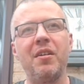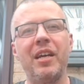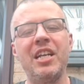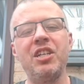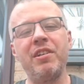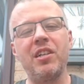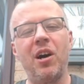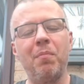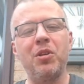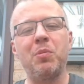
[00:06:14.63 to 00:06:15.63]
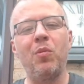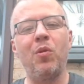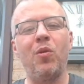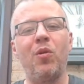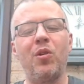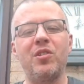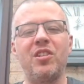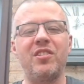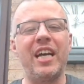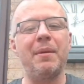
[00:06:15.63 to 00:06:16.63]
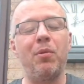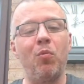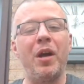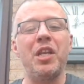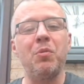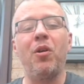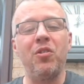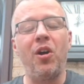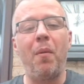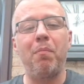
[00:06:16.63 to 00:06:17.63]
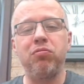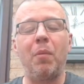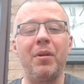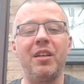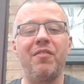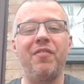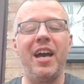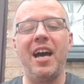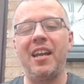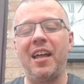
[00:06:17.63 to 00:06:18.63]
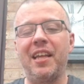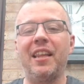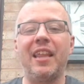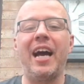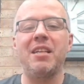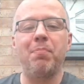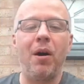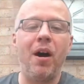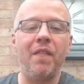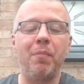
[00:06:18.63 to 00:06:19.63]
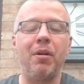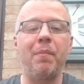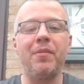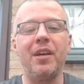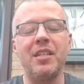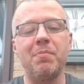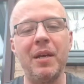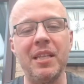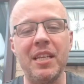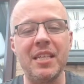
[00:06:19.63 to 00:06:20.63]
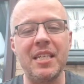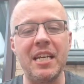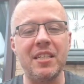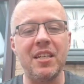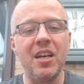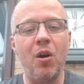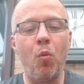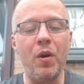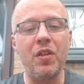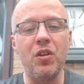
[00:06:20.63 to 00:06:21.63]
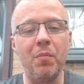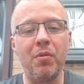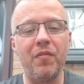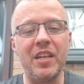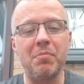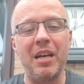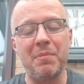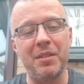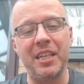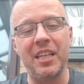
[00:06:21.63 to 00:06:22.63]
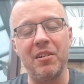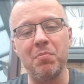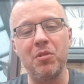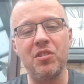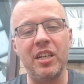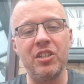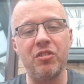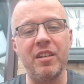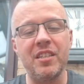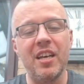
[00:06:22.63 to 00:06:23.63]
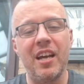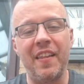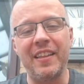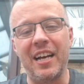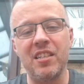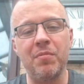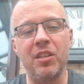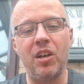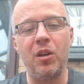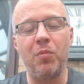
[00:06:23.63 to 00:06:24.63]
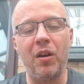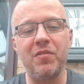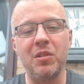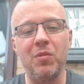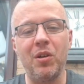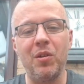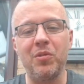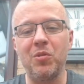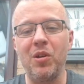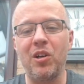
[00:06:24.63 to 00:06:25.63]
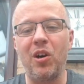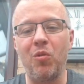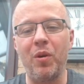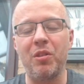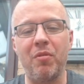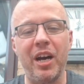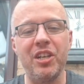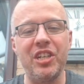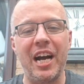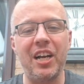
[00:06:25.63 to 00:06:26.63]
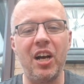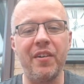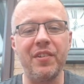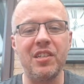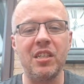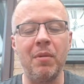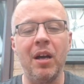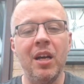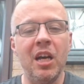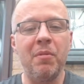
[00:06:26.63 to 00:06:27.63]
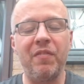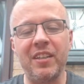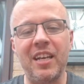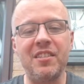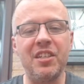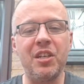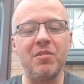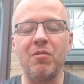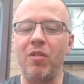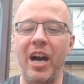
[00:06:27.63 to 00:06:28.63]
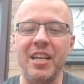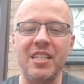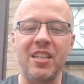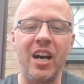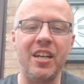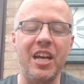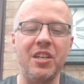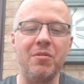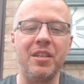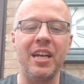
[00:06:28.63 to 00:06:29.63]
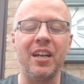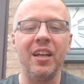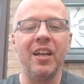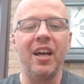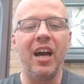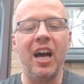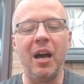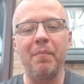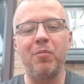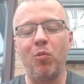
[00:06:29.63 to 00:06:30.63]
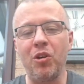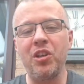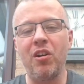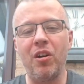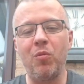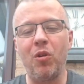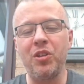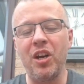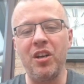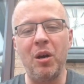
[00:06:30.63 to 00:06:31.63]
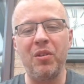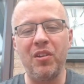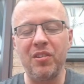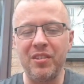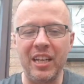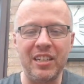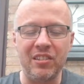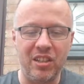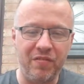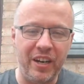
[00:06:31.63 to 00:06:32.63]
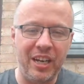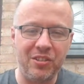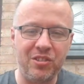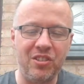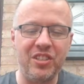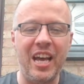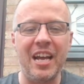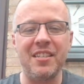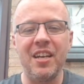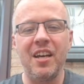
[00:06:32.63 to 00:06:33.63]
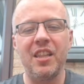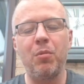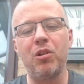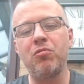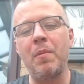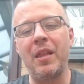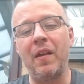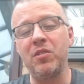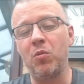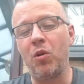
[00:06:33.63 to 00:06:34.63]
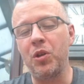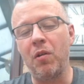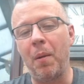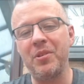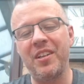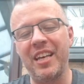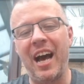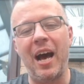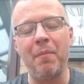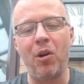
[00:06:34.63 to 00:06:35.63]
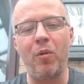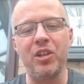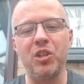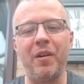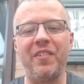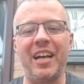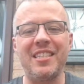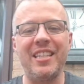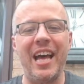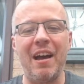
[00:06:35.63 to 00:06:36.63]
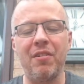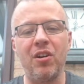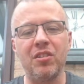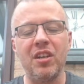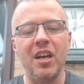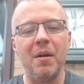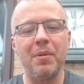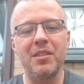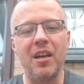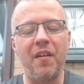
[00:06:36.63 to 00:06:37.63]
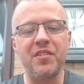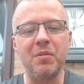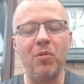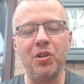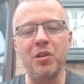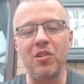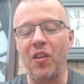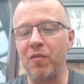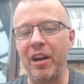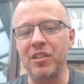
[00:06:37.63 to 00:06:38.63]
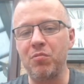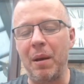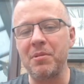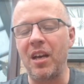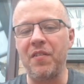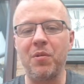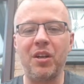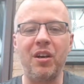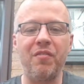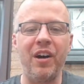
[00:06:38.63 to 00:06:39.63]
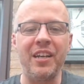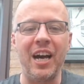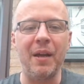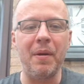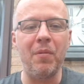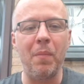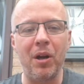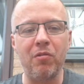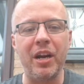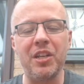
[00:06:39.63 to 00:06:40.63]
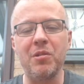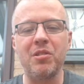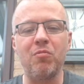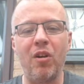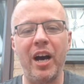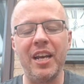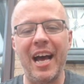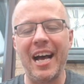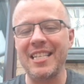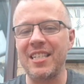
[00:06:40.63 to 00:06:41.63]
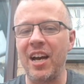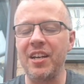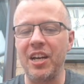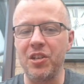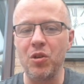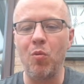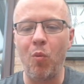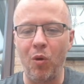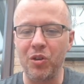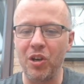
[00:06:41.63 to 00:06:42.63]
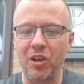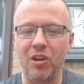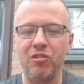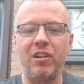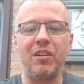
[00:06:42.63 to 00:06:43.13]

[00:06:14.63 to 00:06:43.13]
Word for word: Injuries are much more sustainable when you are not properly fit. And I think that is part of the problem that has been this season with a number of these players, particularly those muscle injuries. And I think that is something the club will obviously work, look to work on with Ryan Jack over the summer. But fantastic news that Ryan has signed a new deal. Um, one year, one year, no other details on the financials as yet. There was rumour that there was a one-year option at the end. I'm not quite sure whether that's there or not. But uh, obviously more news on the Rangers website if you want to go and find out a little bit more. But great news that Ryan has signed a new one-year contract.